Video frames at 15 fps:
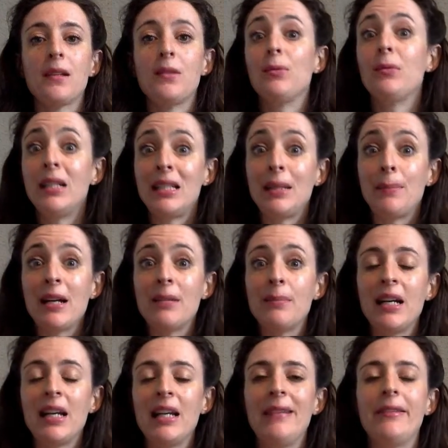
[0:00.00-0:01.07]
really bad
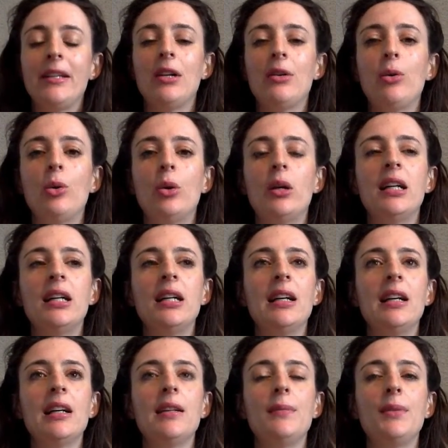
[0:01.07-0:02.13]
behavior, or
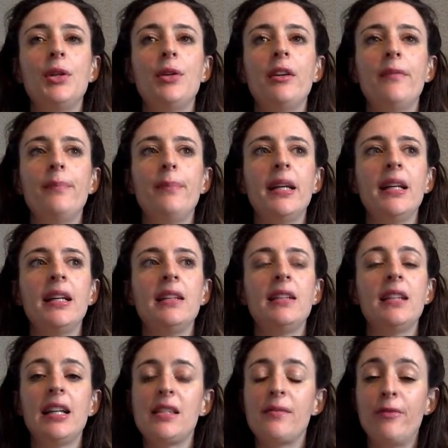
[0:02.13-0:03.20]
you have
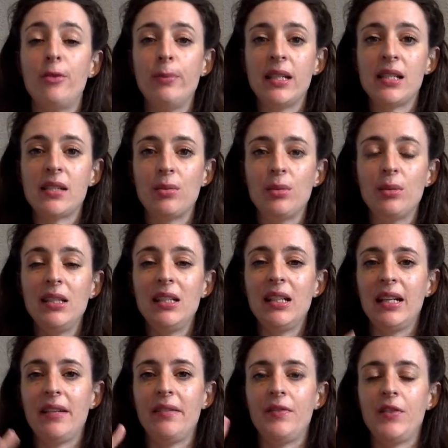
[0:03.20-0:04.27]
been, as for me as a woman,
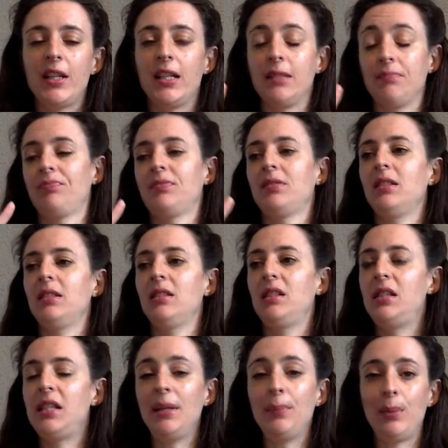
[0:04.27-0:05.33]
I have
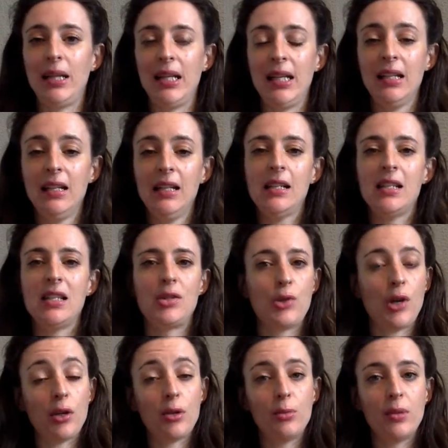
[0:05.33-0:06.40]
deeply
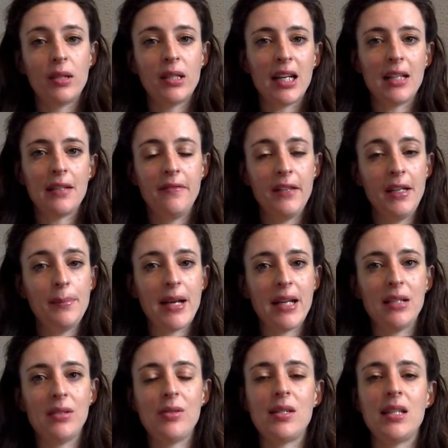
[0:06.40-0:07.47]
struggled with other
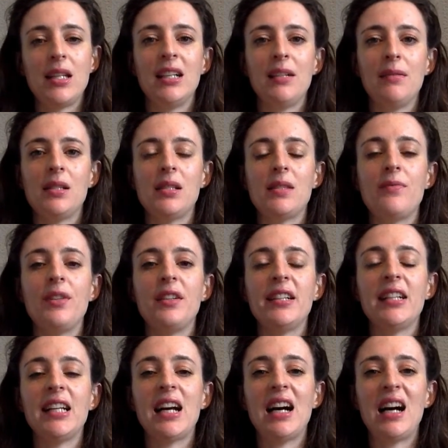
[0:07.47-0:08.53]
females, and it was
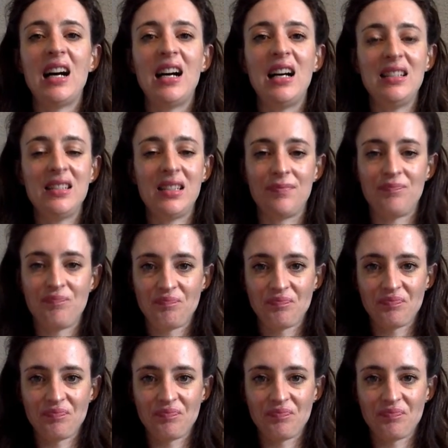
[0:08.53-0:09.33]
very hurt